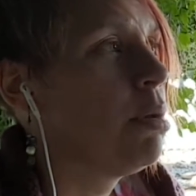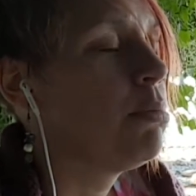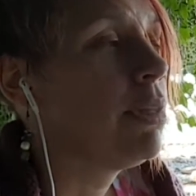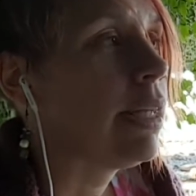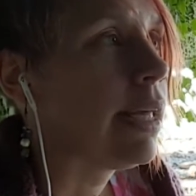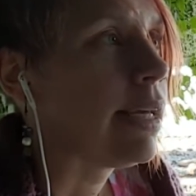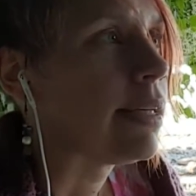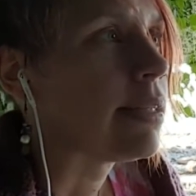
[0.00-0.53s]

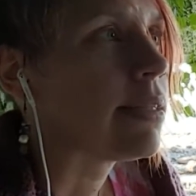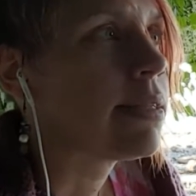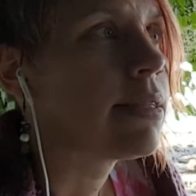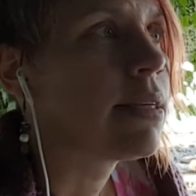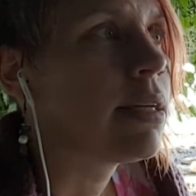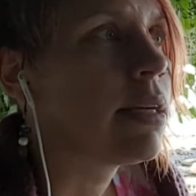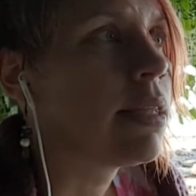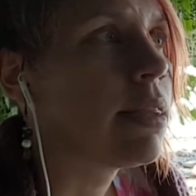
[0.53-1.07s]

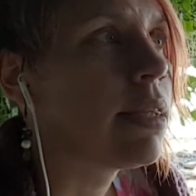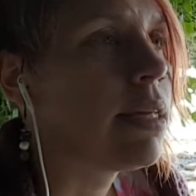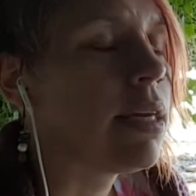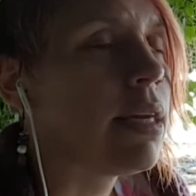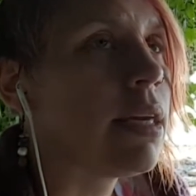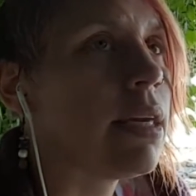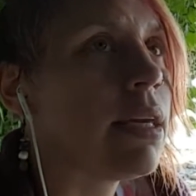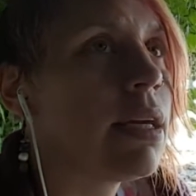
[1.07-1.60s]
plants,
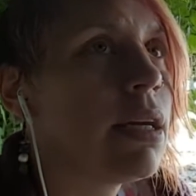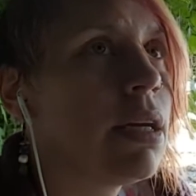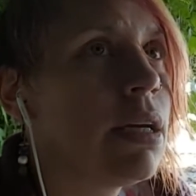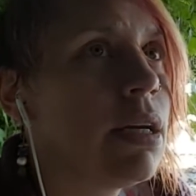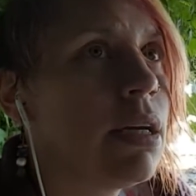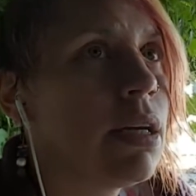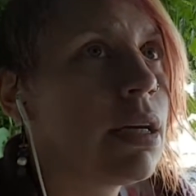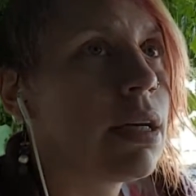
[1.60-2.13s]
the
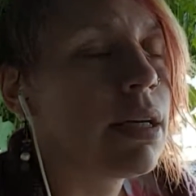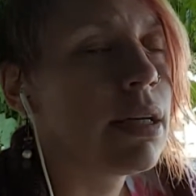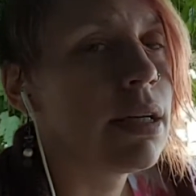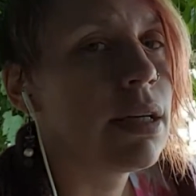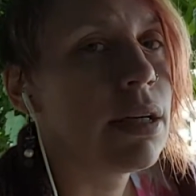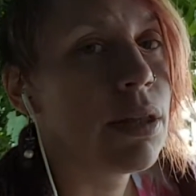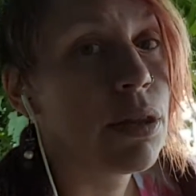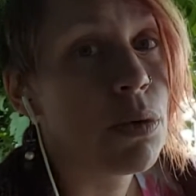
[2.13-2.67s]

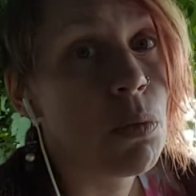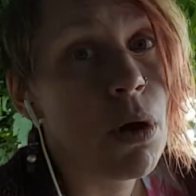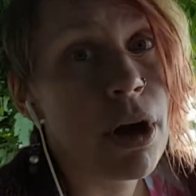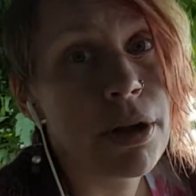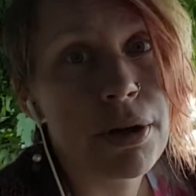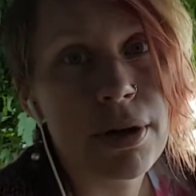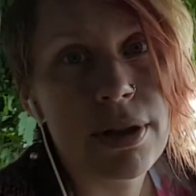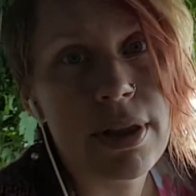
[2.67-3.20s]

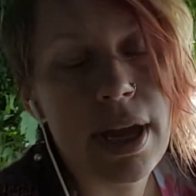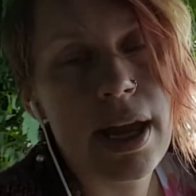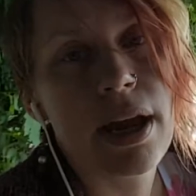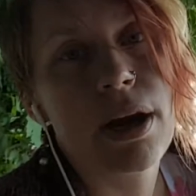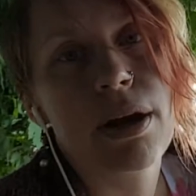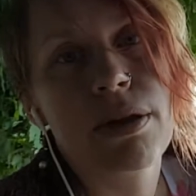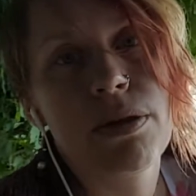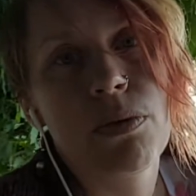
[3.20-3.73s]
water, the
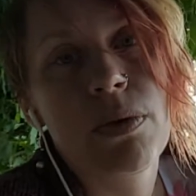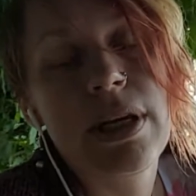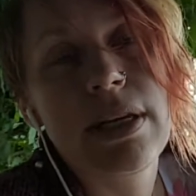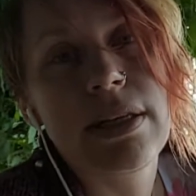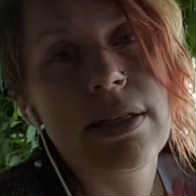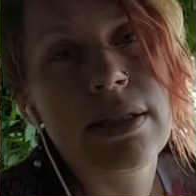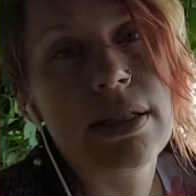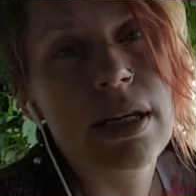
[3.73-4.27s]
air, the
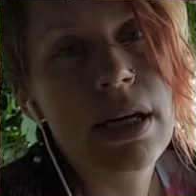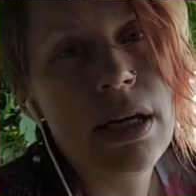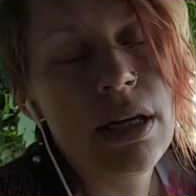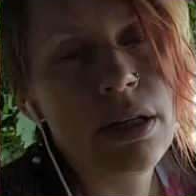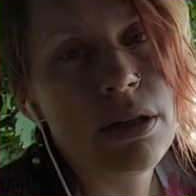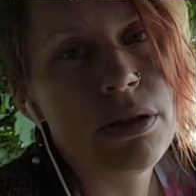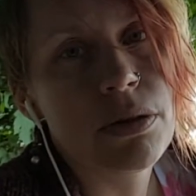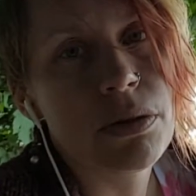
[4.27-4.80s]
wind,
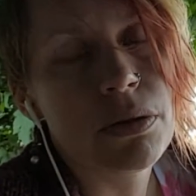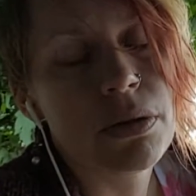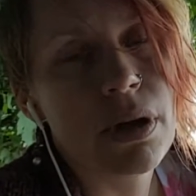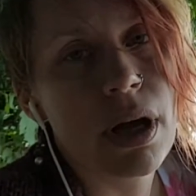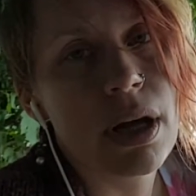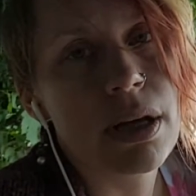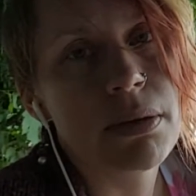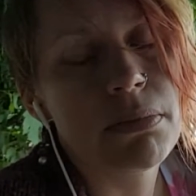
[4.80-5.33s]
you know,
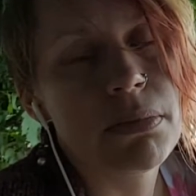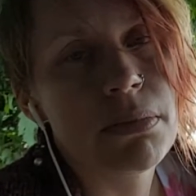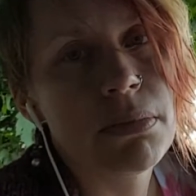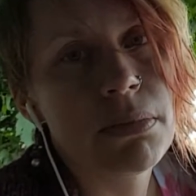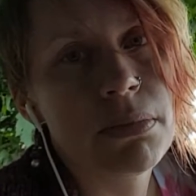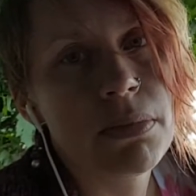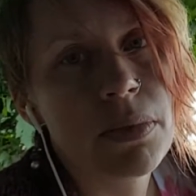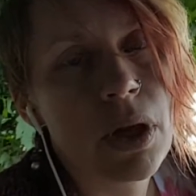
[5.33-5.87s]

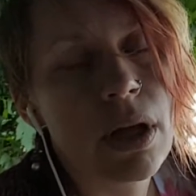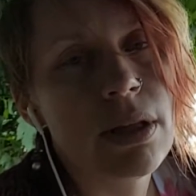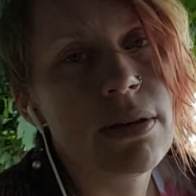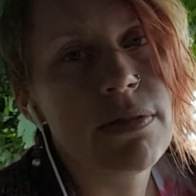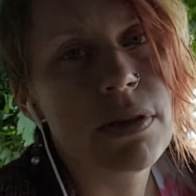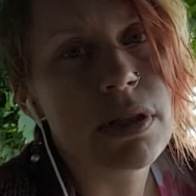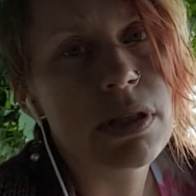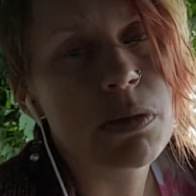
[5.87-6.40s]
all
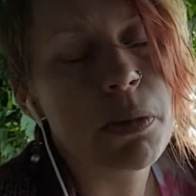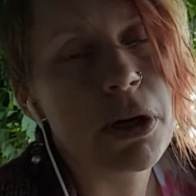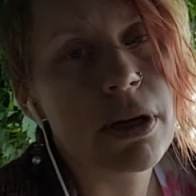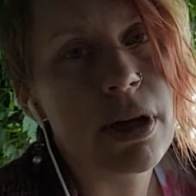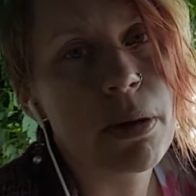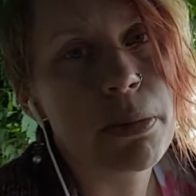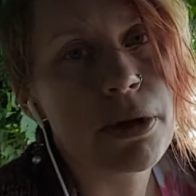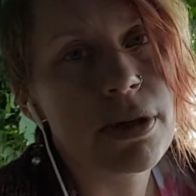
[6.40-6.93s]
of these spirit
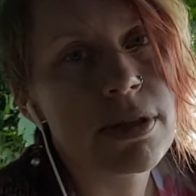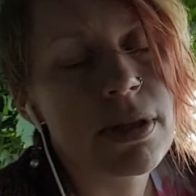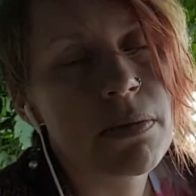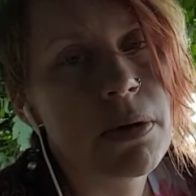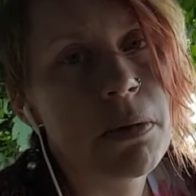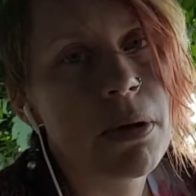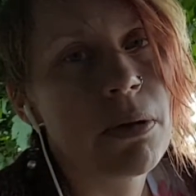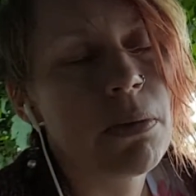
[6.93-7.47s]
helpers that
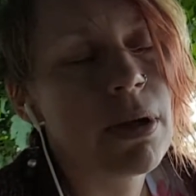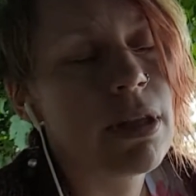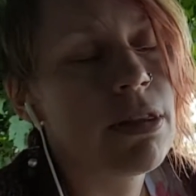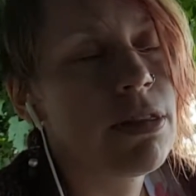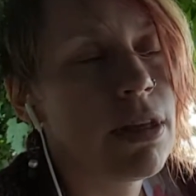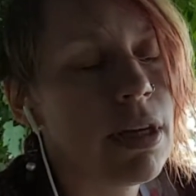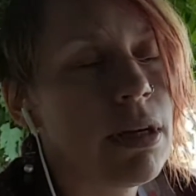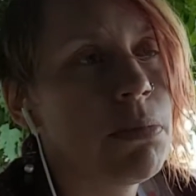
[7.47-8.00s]
we work with,
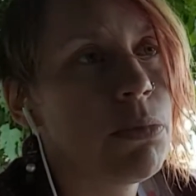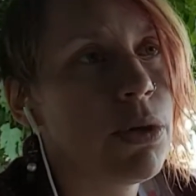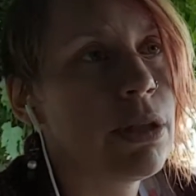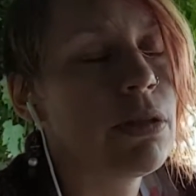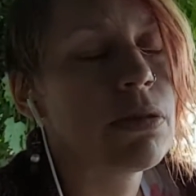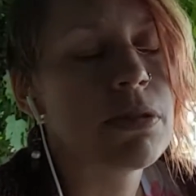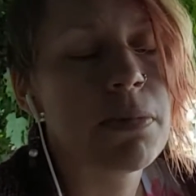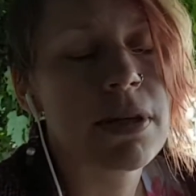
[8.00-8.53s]
they can bring
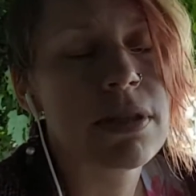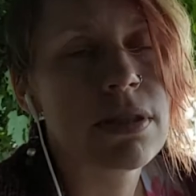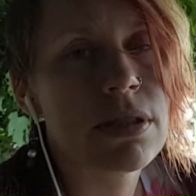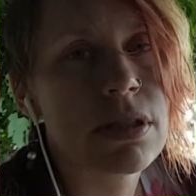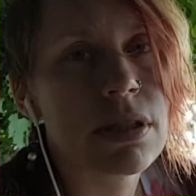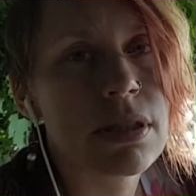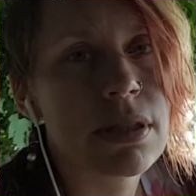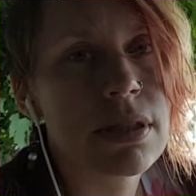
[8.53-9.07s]
those
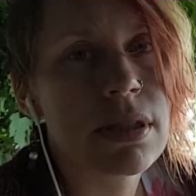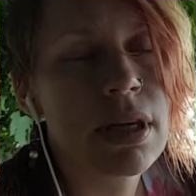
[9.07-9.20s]
messages